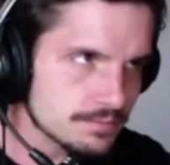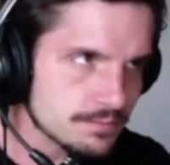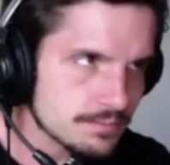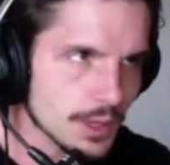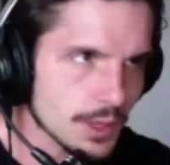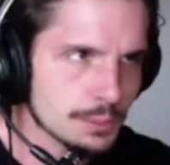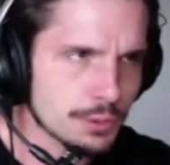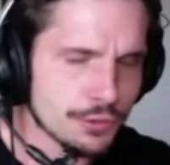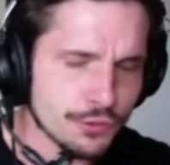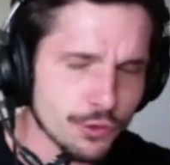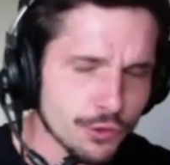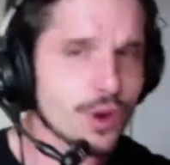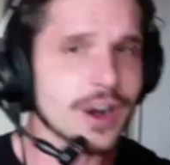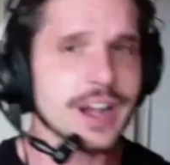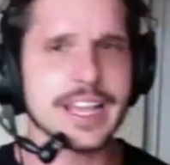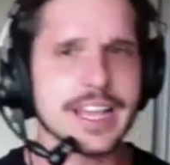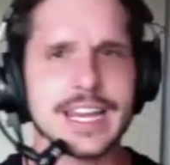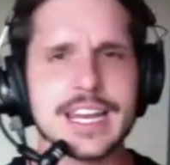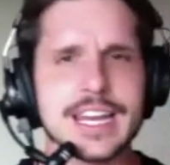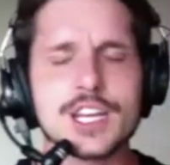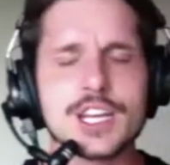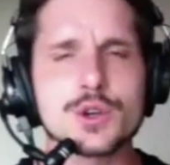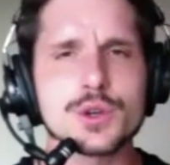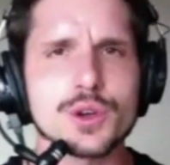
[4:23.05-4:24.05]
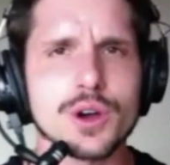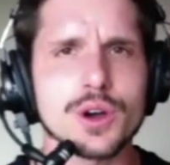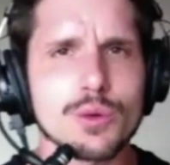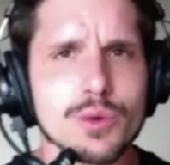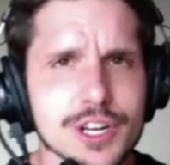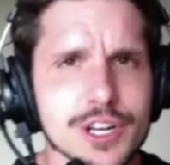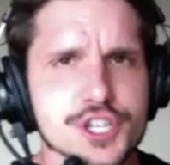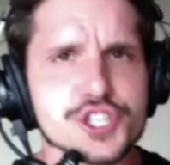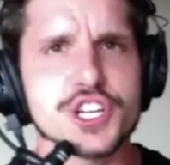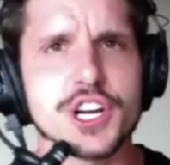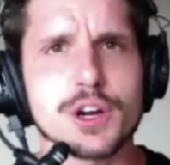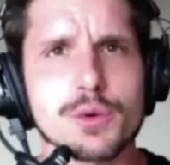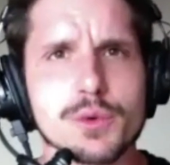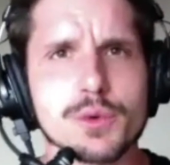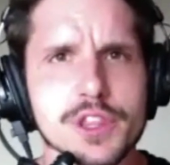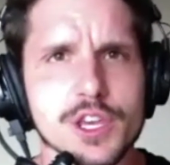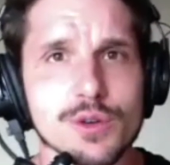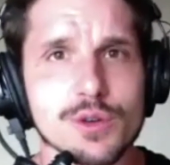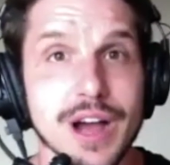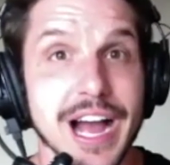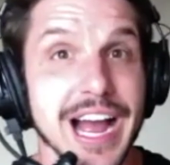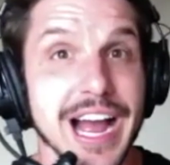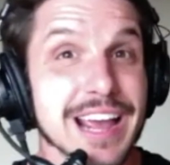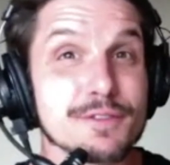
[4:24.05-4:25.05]
before I get into it though, I want to share with
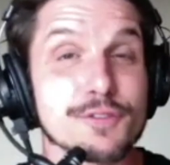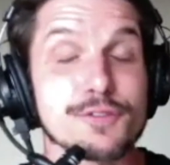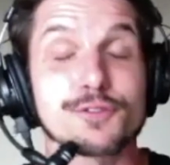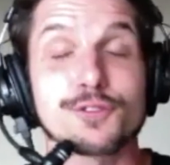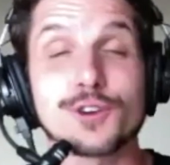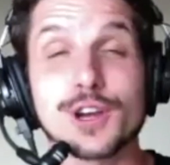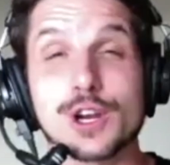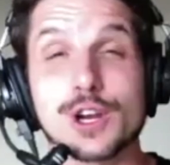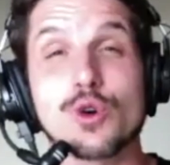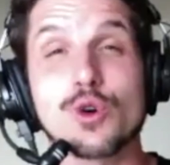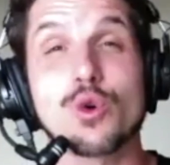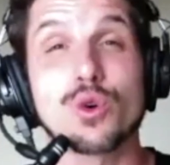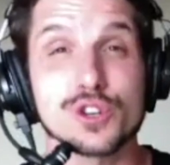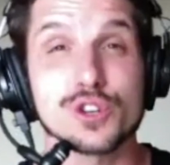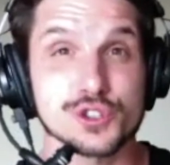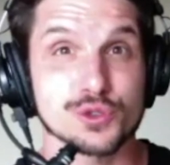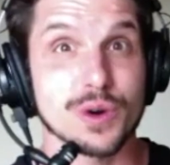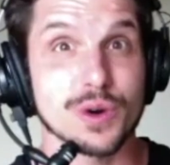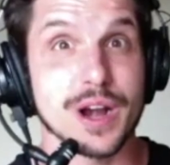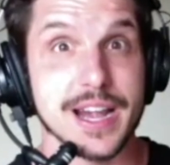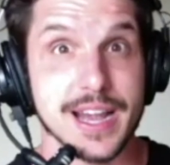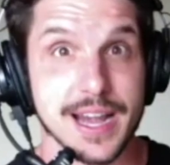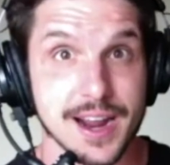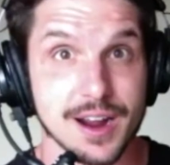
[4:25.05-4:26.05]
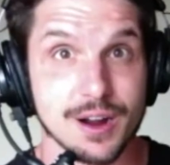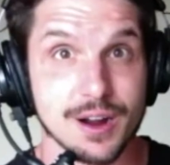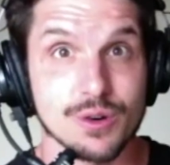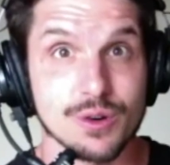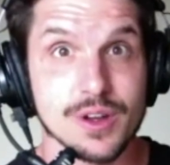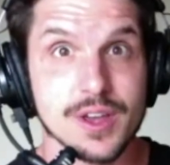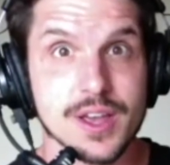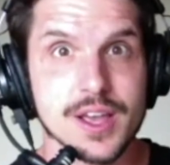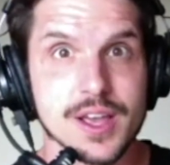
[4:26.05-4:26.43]
you, I have a free course right now